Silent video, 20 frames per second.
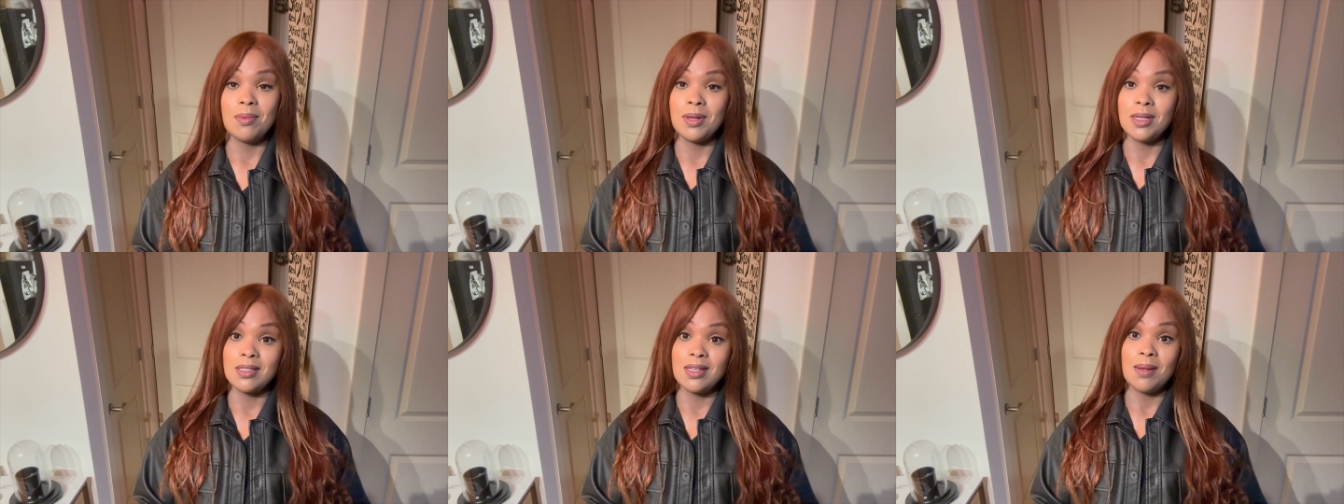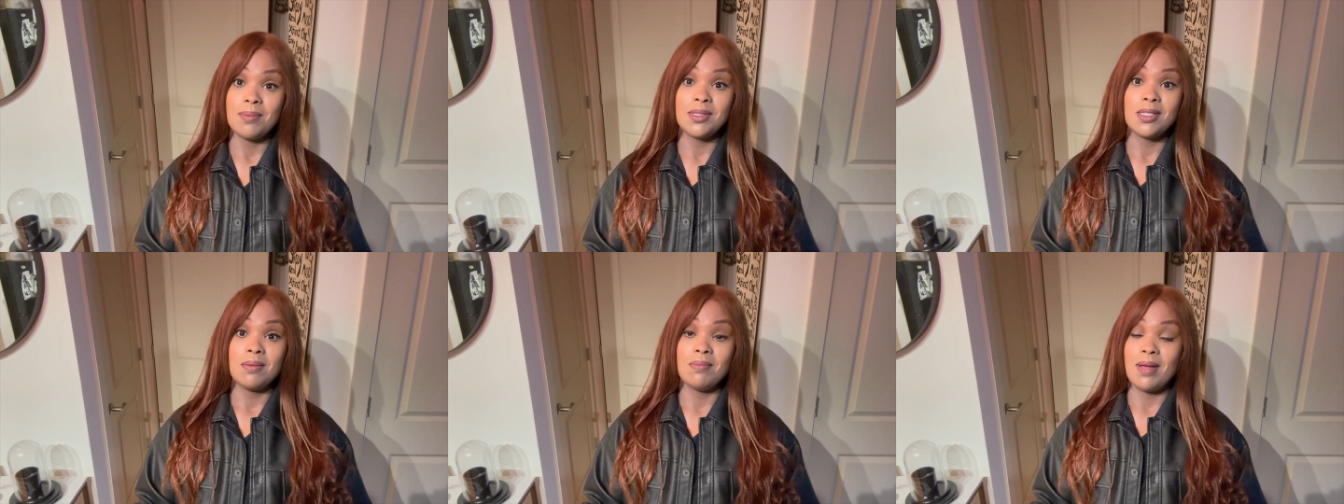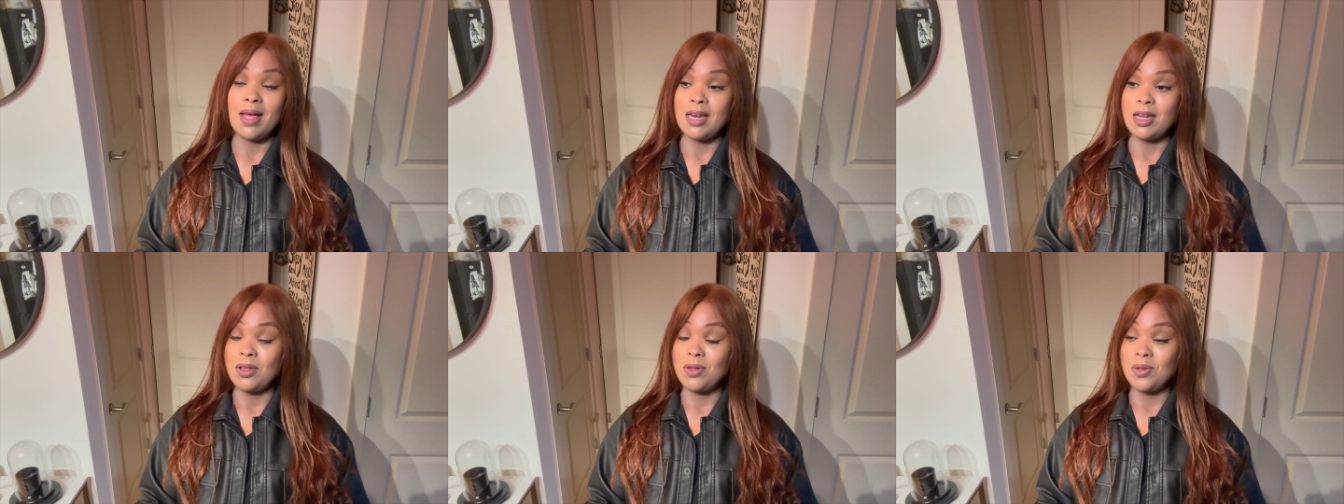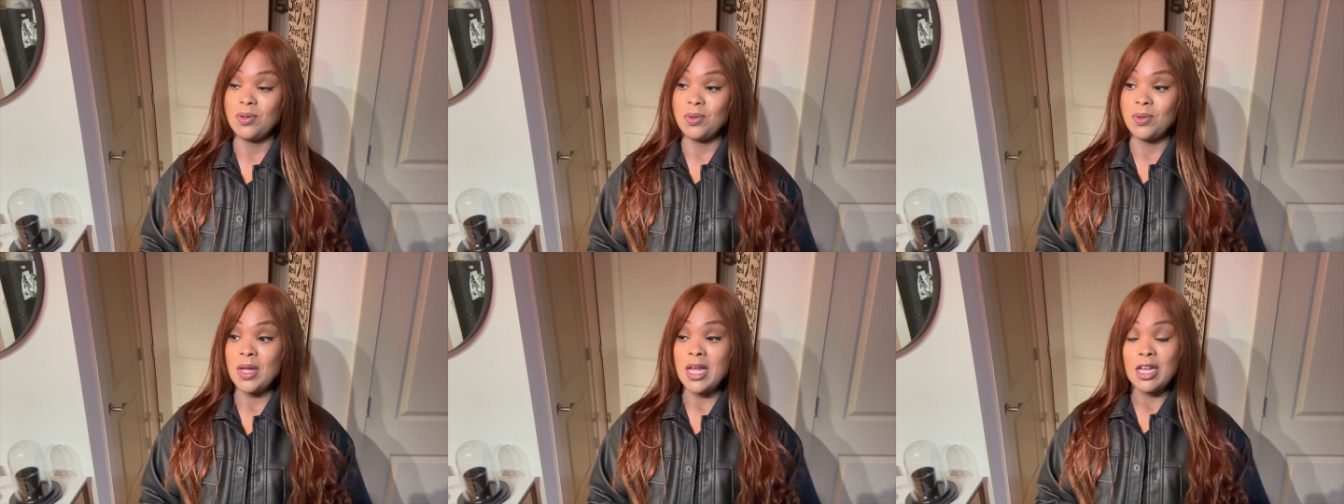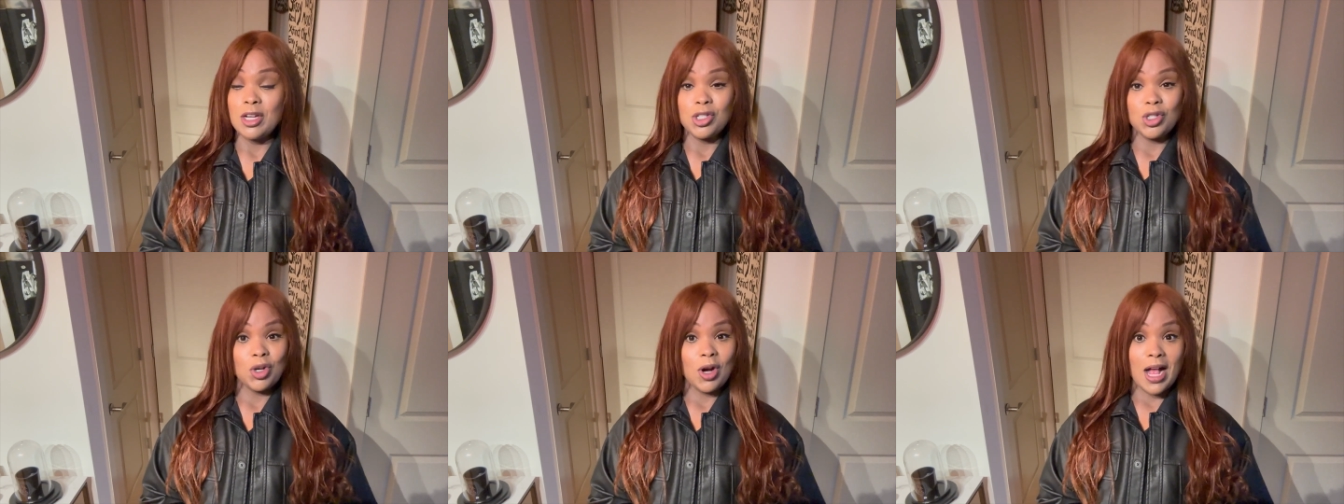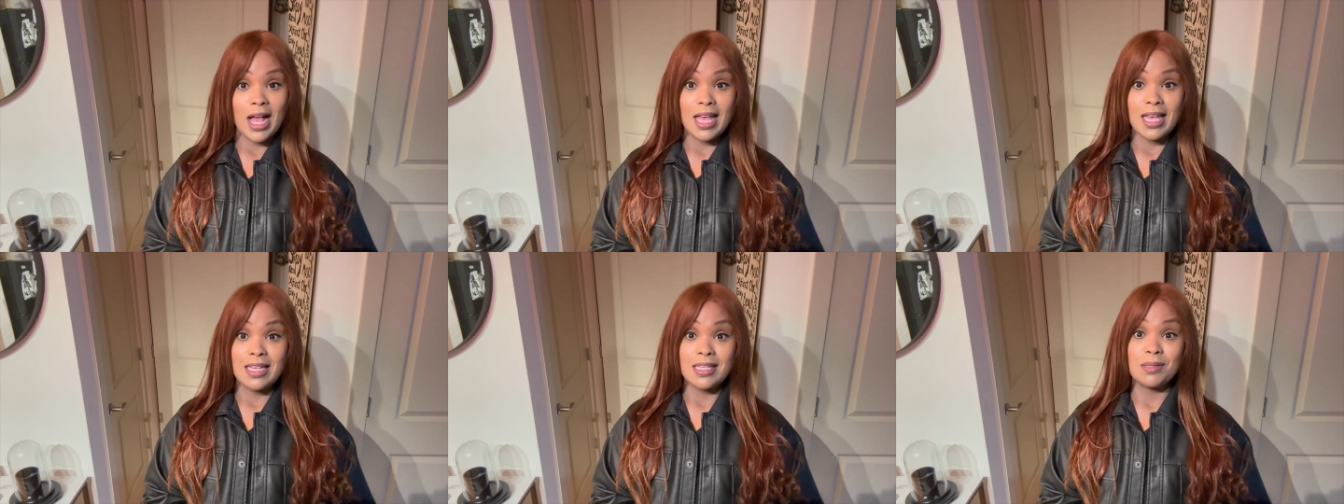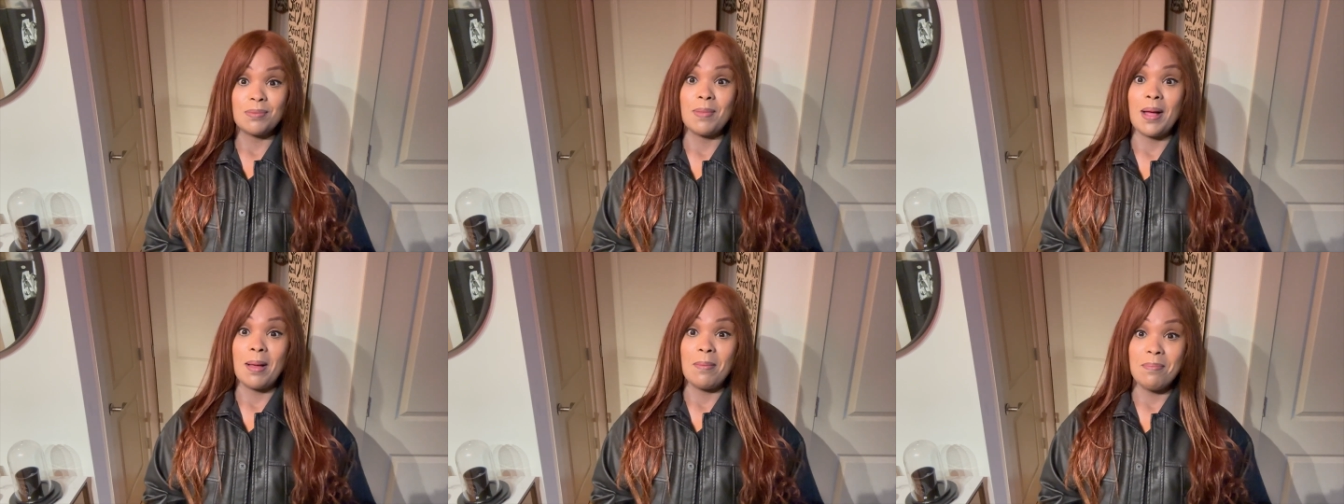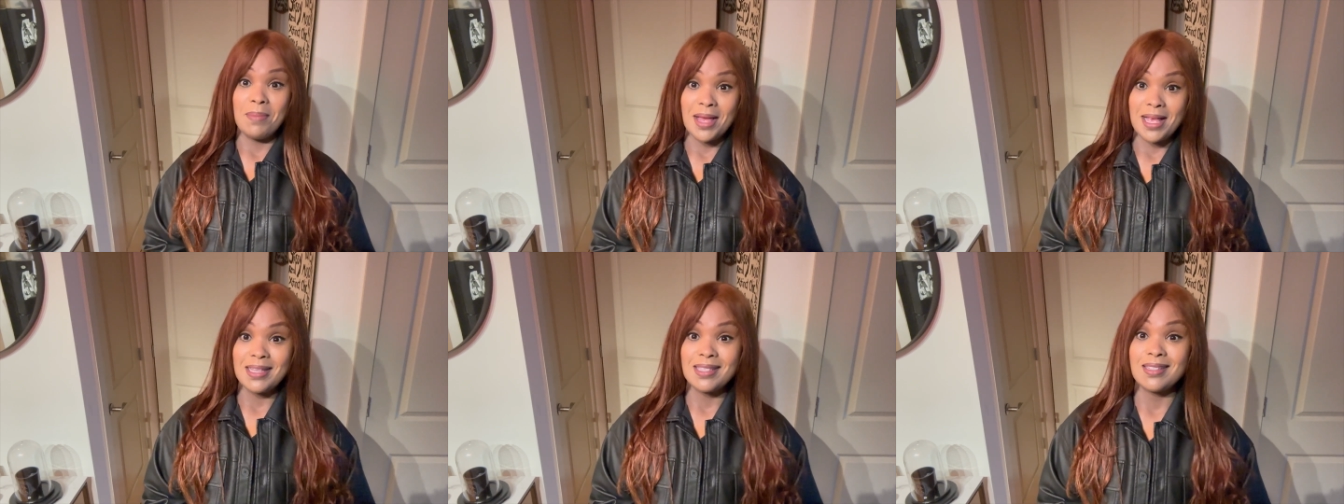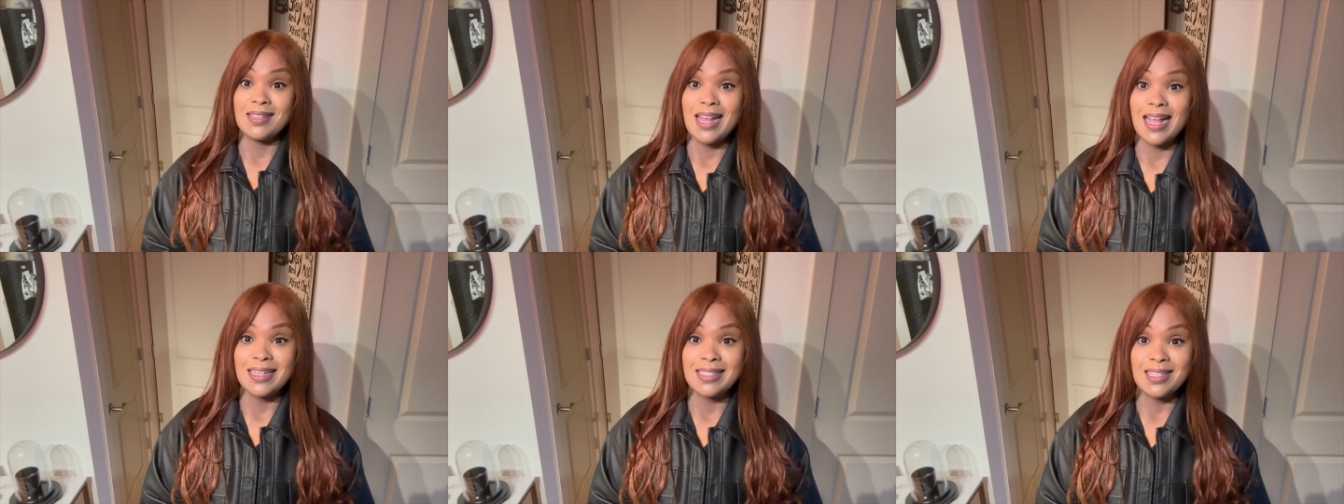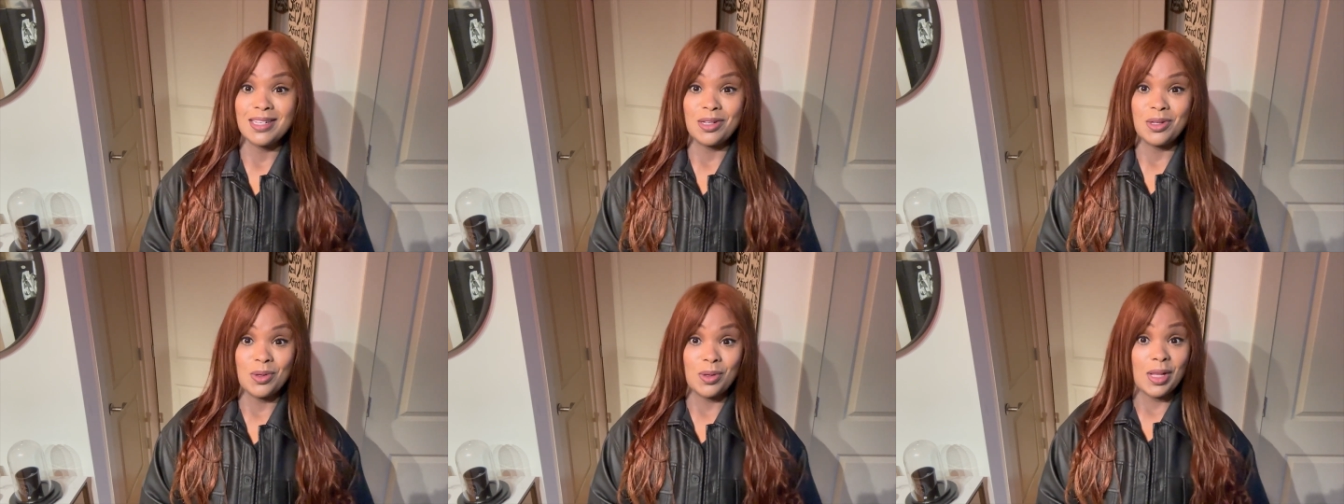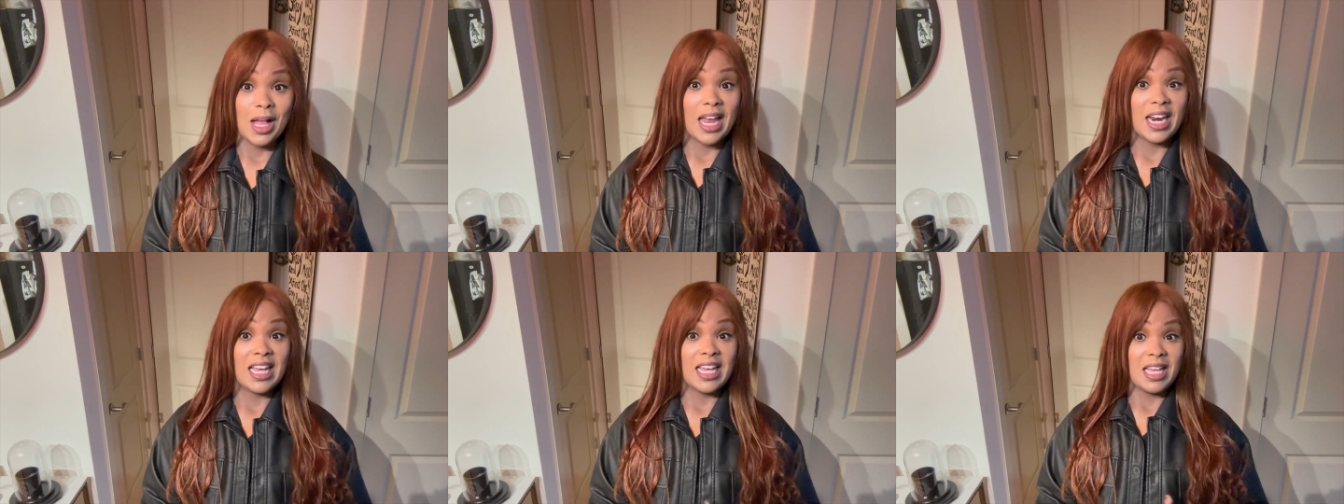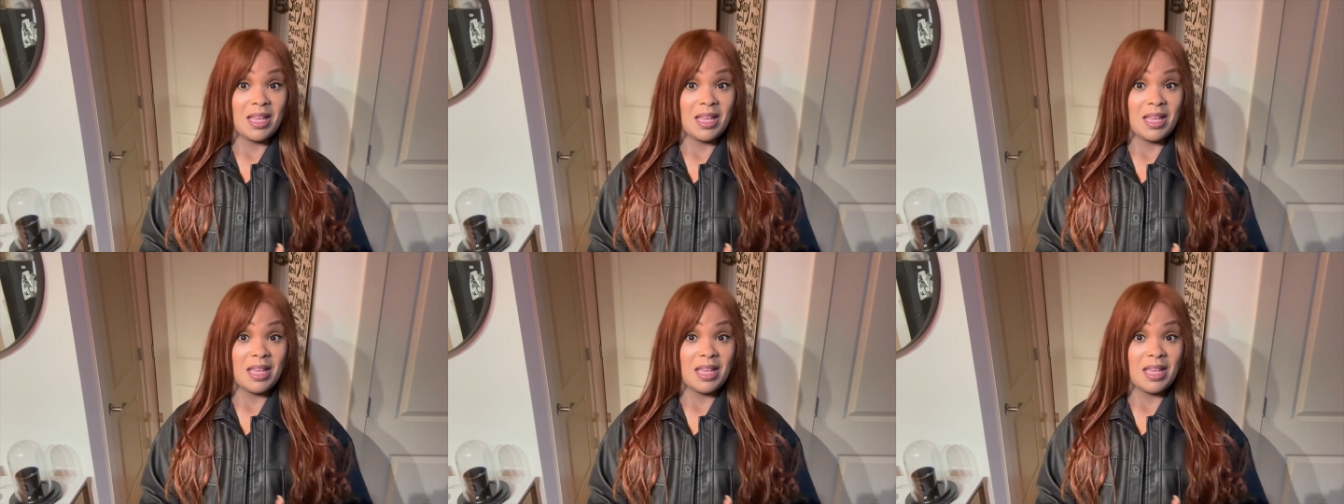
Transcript: because I'm somebody who tries my best not to do a lot of